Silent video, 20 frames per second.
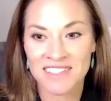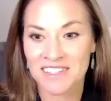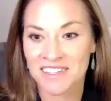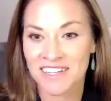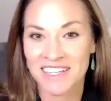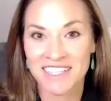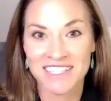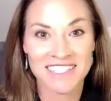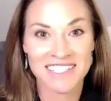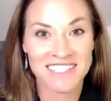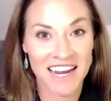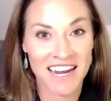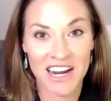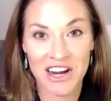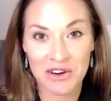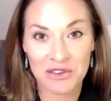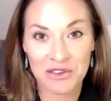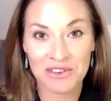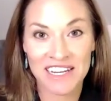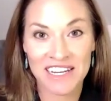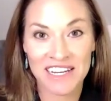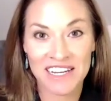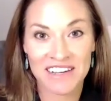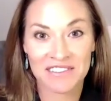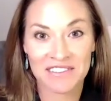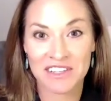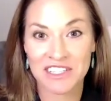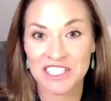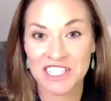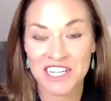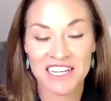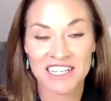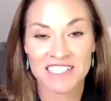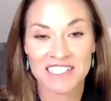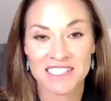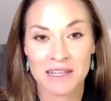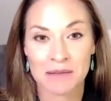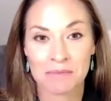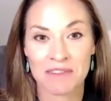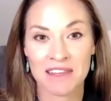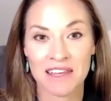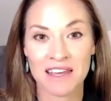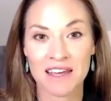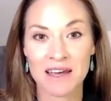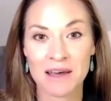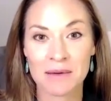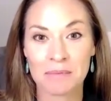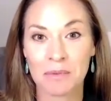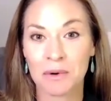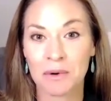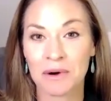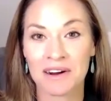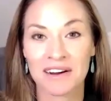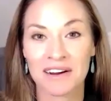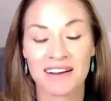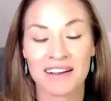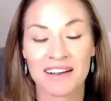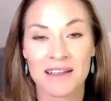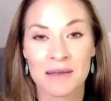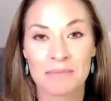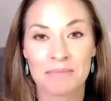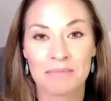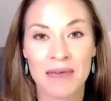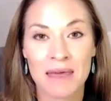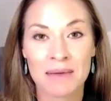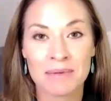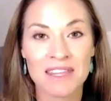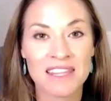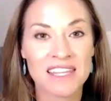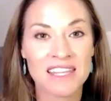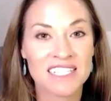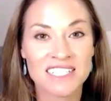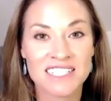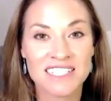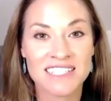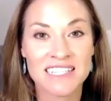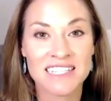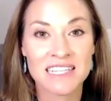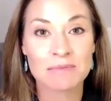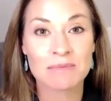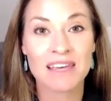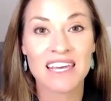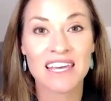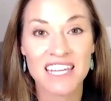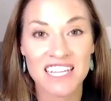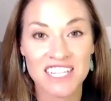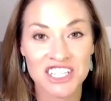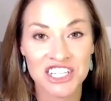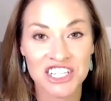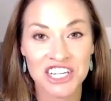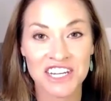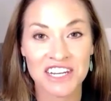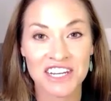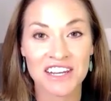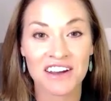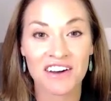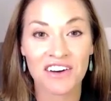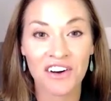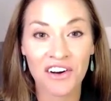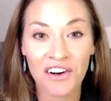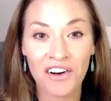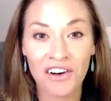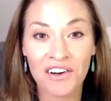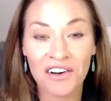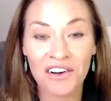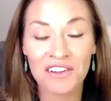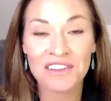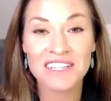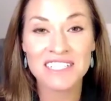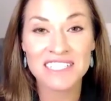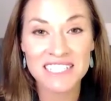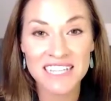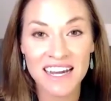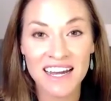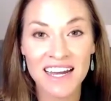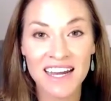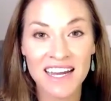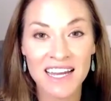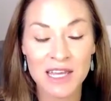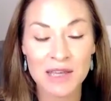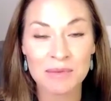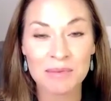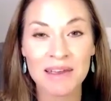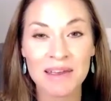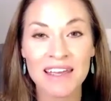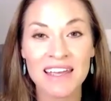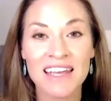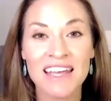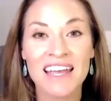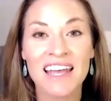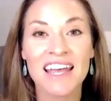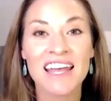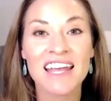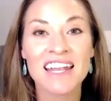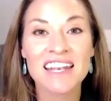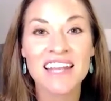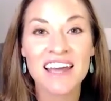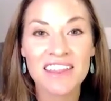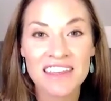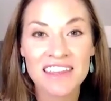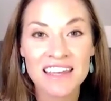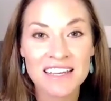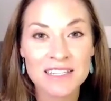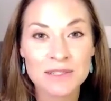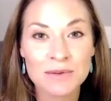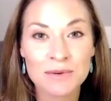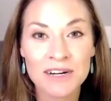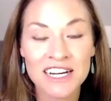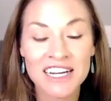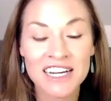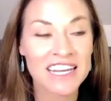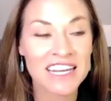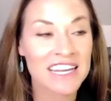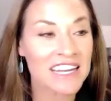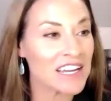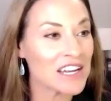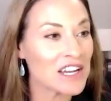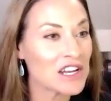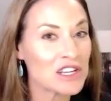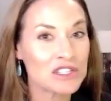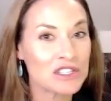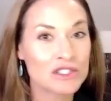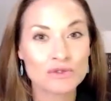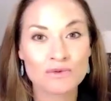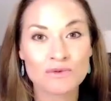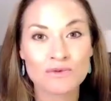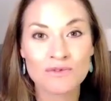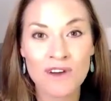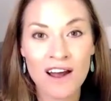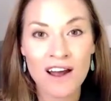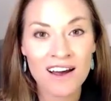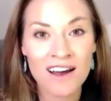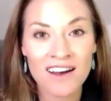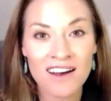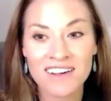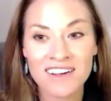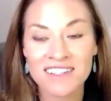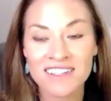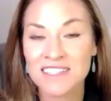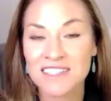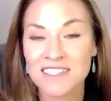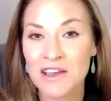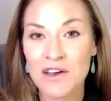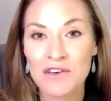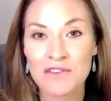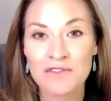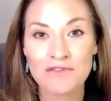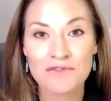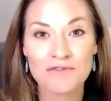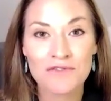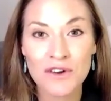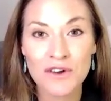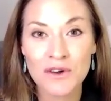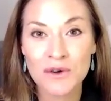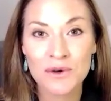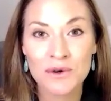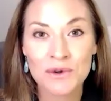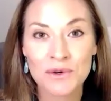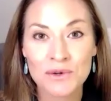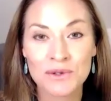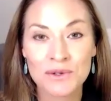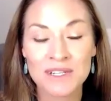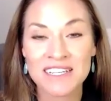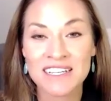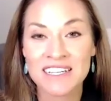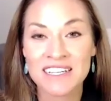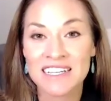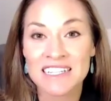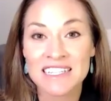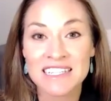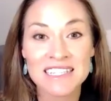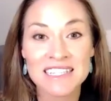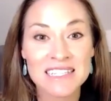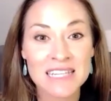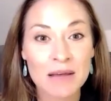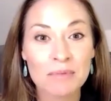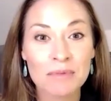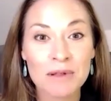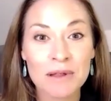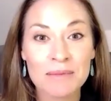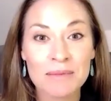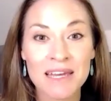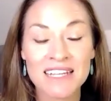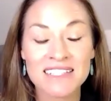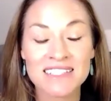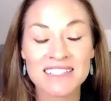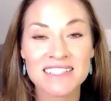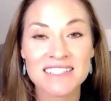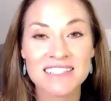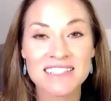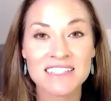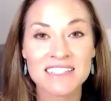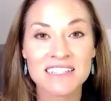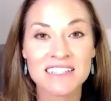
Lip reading: or gets diarrhea if you change something up? Or maybe they just seem itchy all the time and nothing is working? Drugs, food, supplements.